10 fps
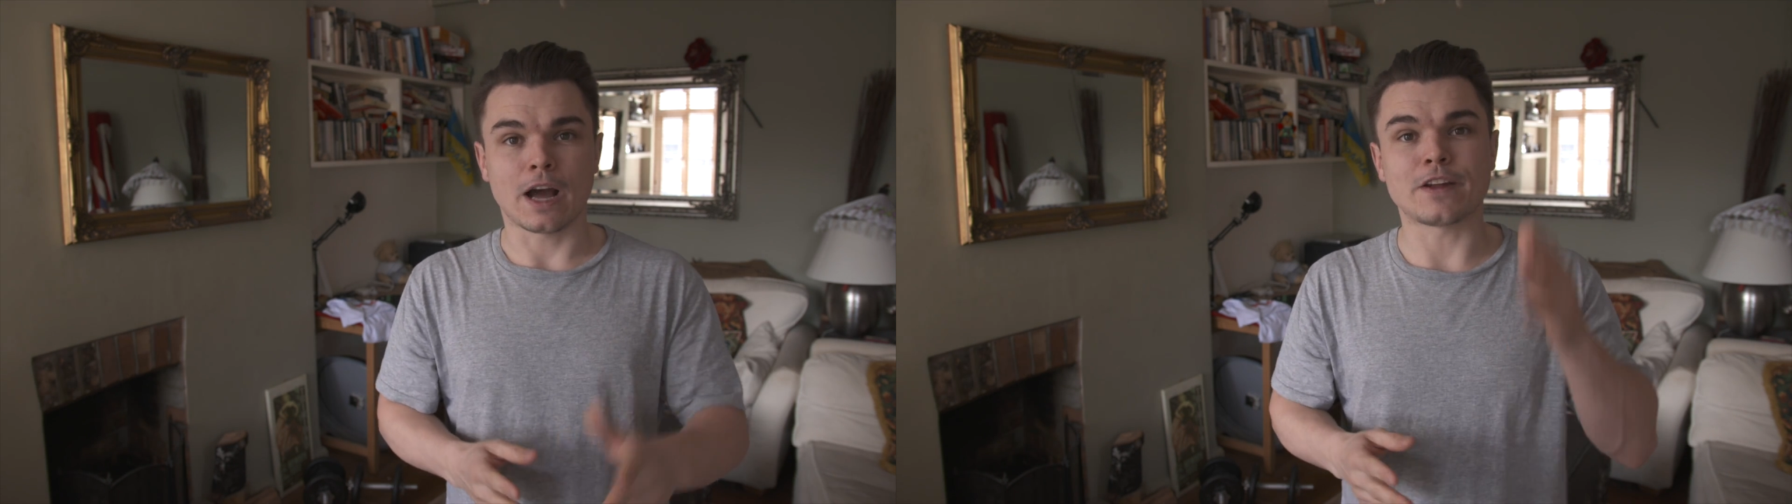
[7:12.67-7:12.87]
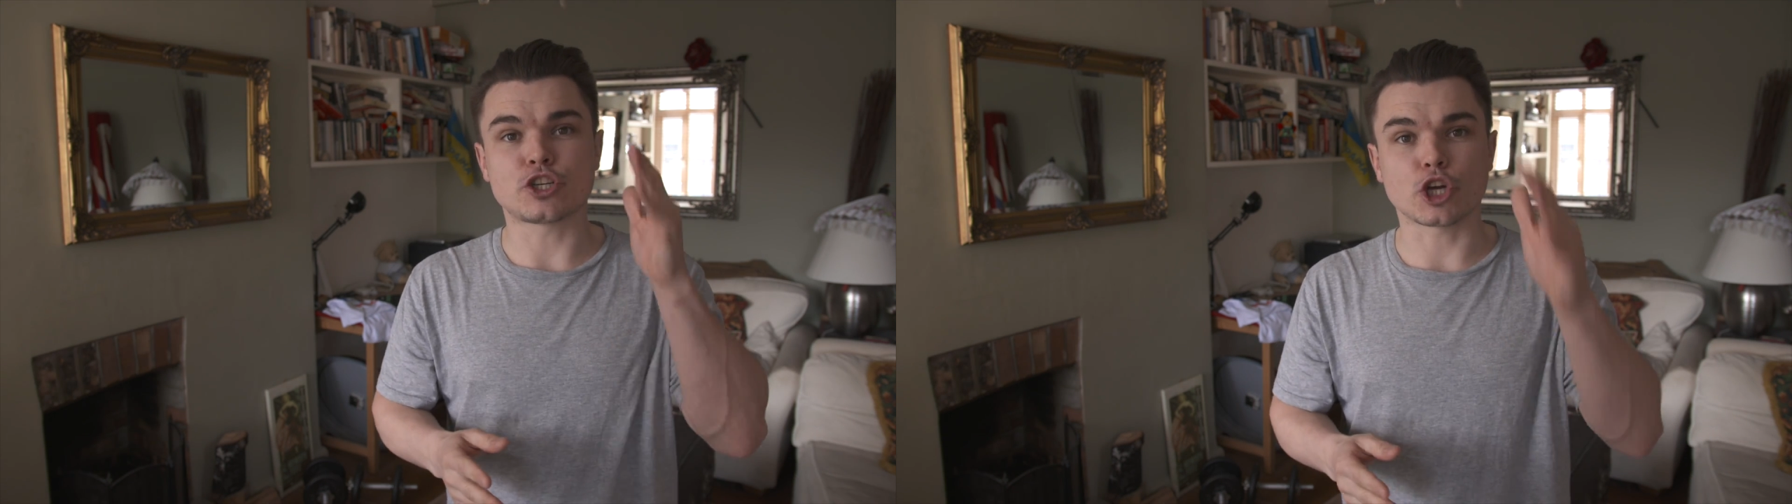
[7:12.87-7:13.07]

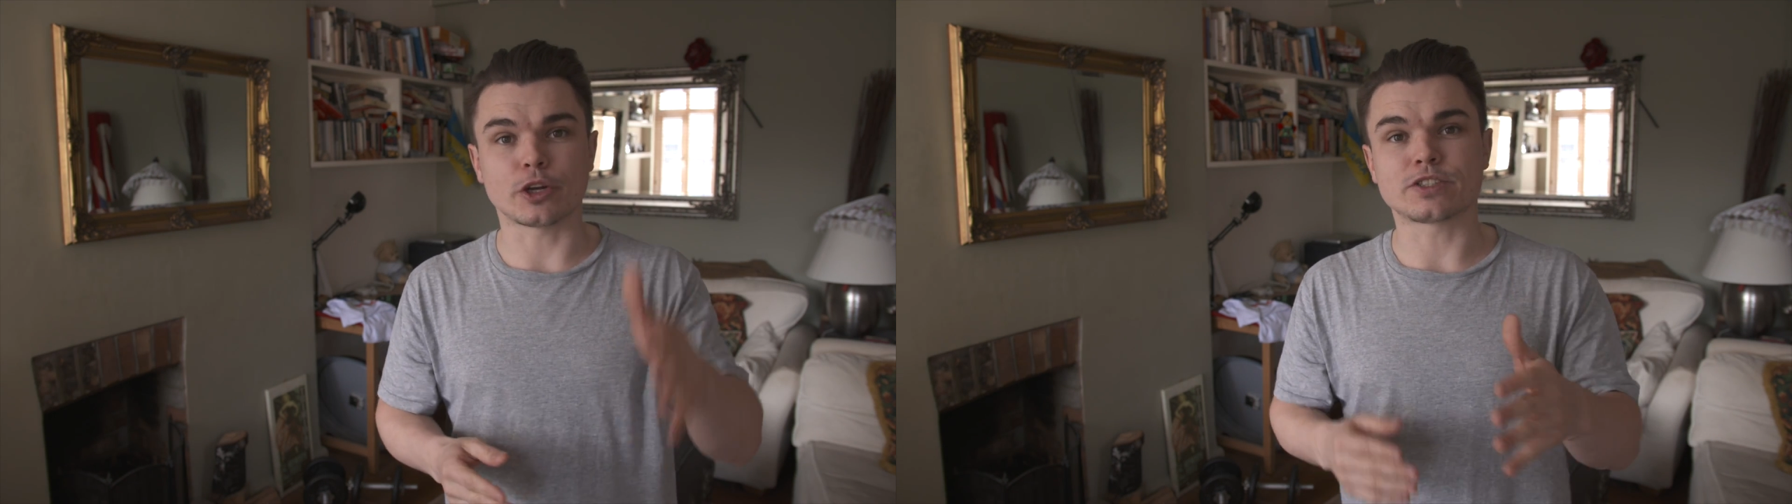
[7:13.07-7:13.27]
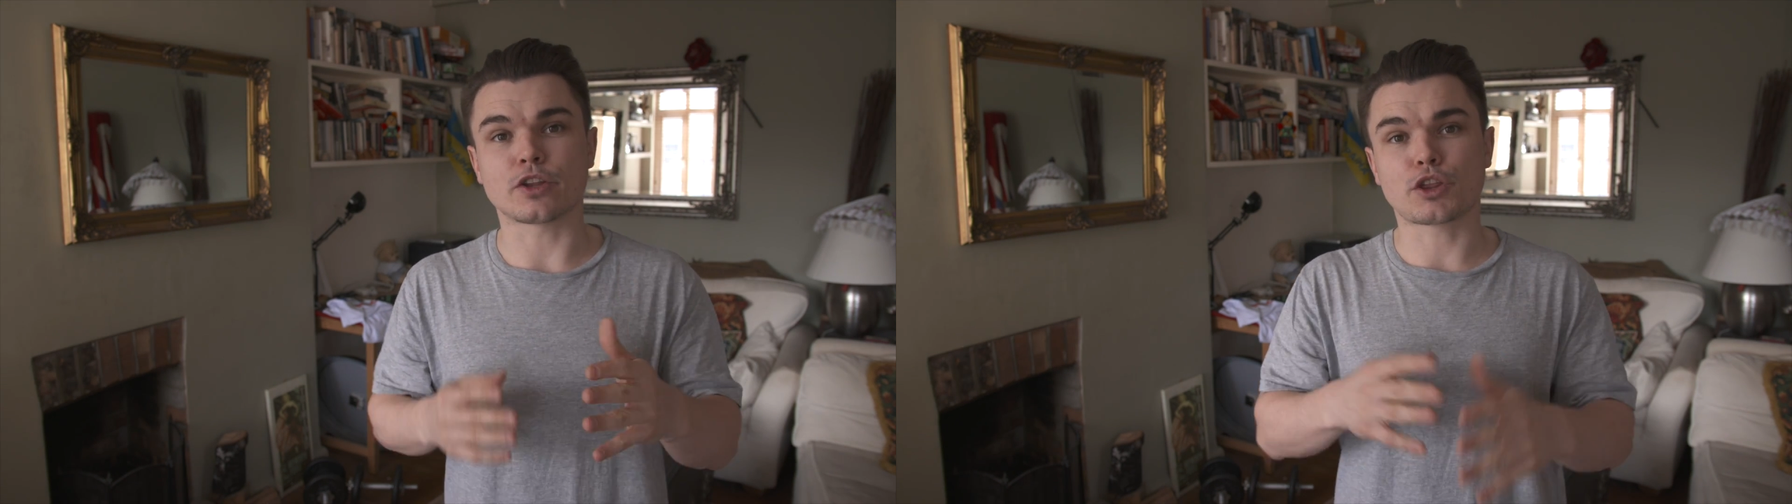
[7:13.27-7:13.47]
I then
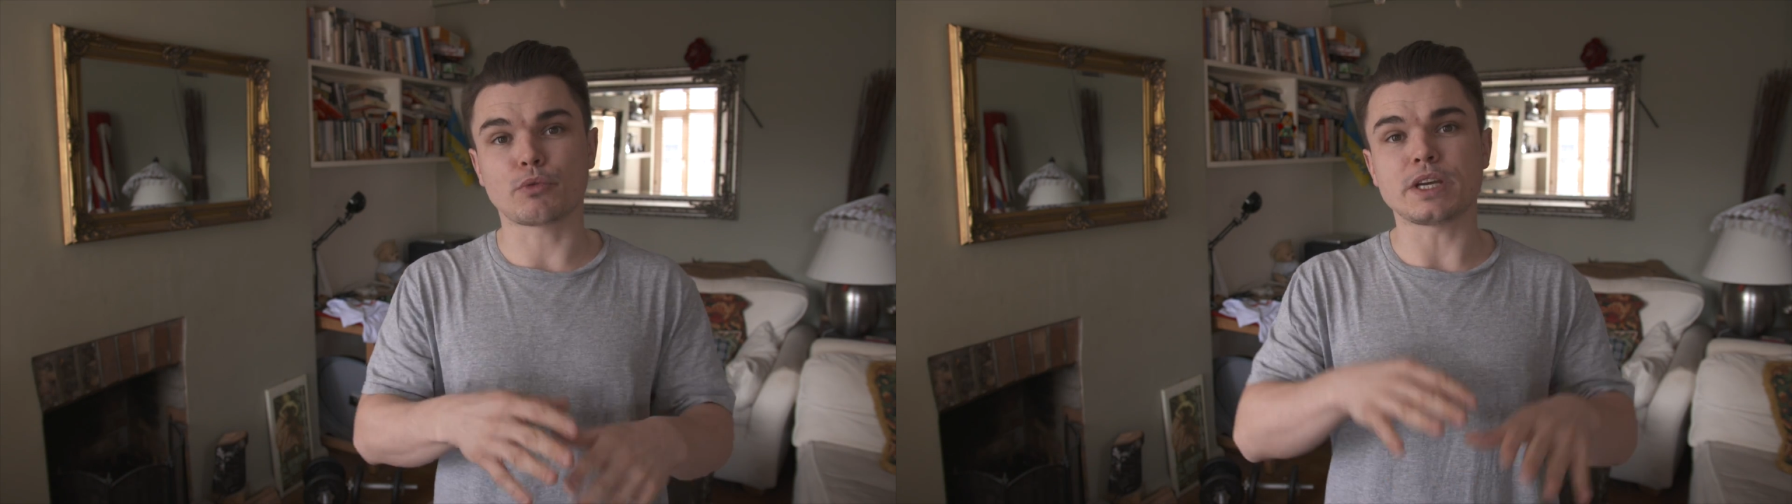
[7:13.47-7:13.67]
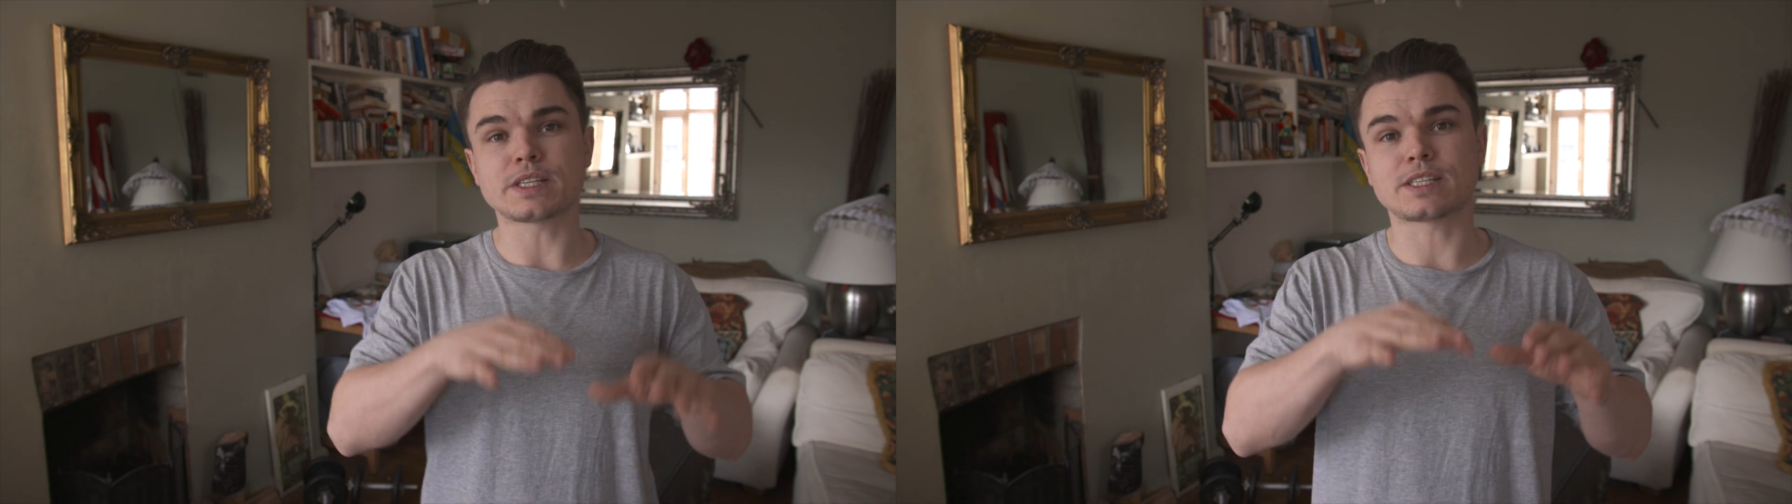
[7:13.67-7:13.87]
showed it to
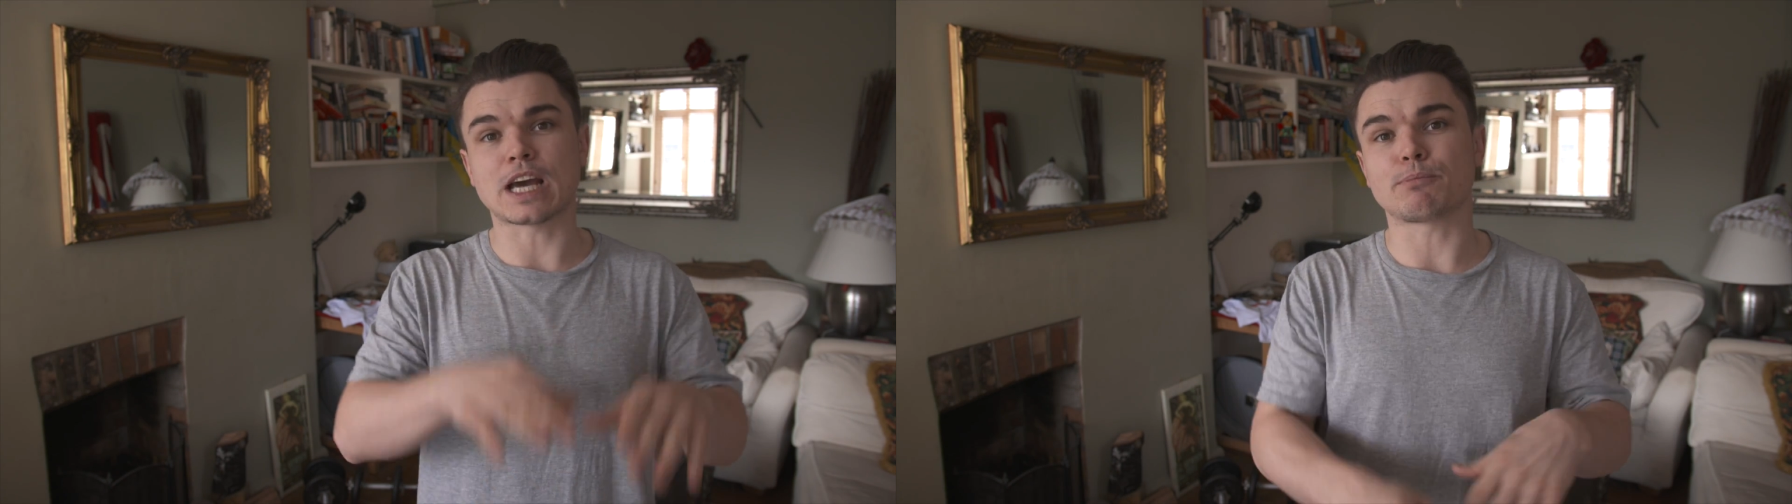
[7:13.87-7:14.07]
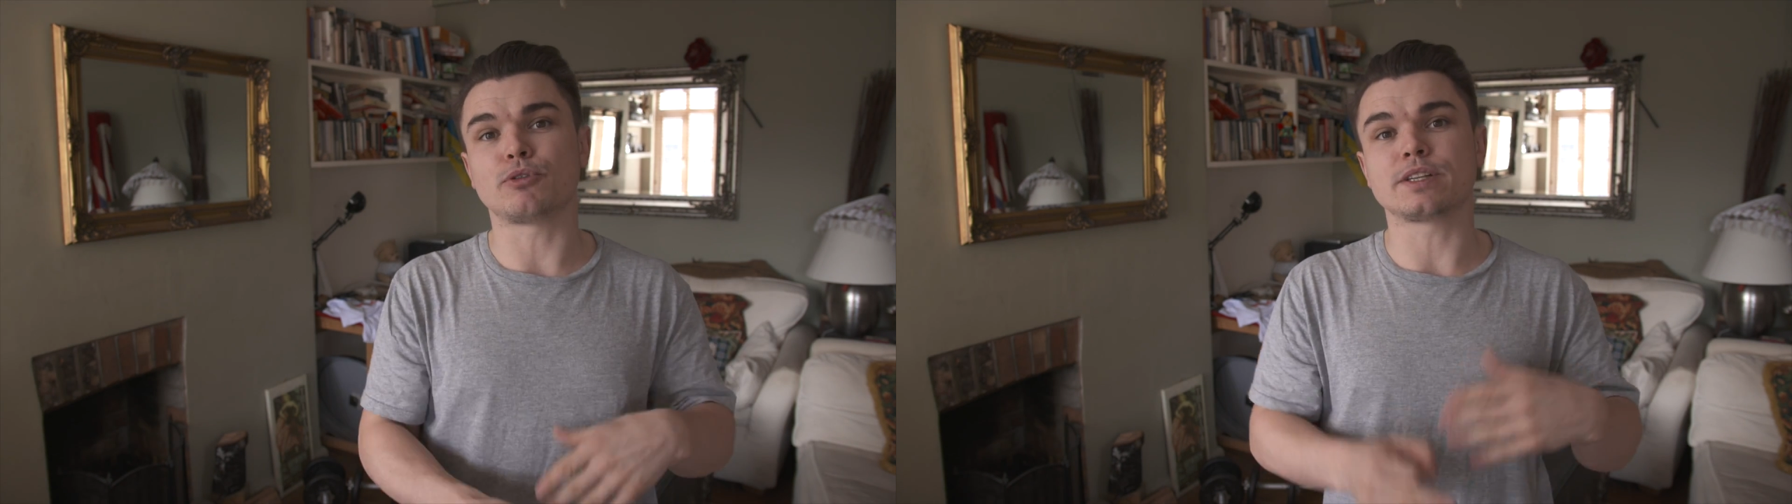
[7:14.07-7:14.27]
3
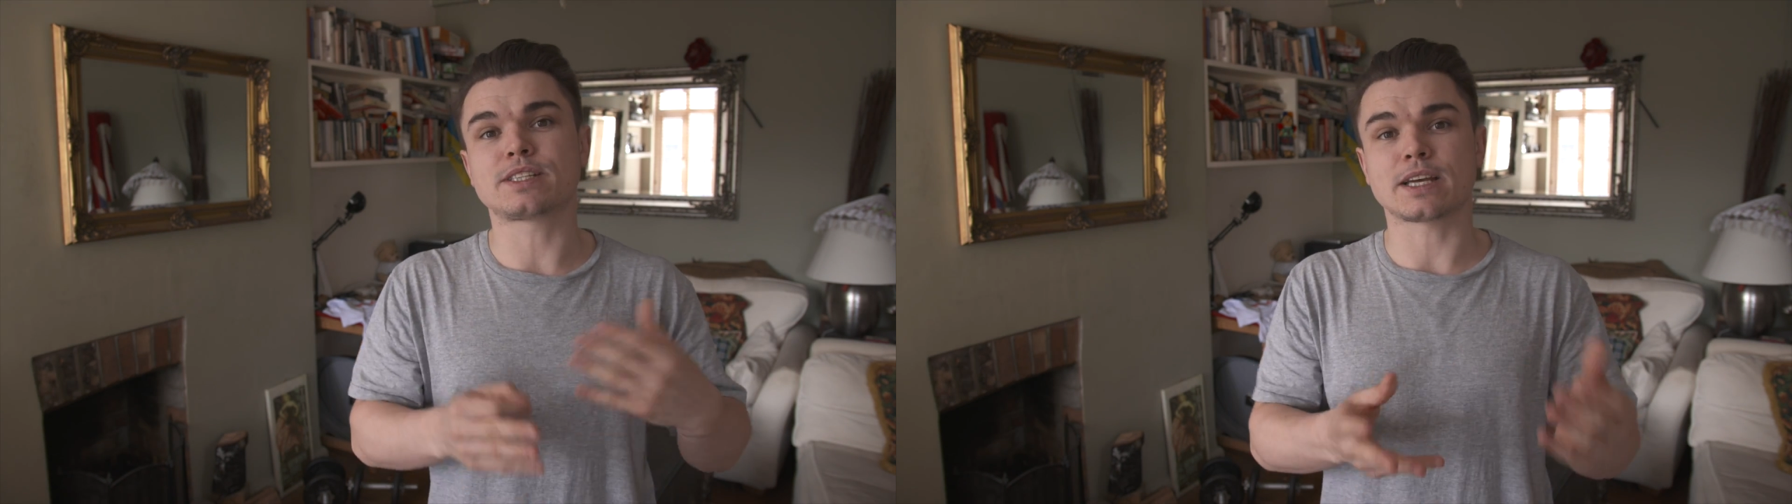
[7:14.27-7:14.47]
separate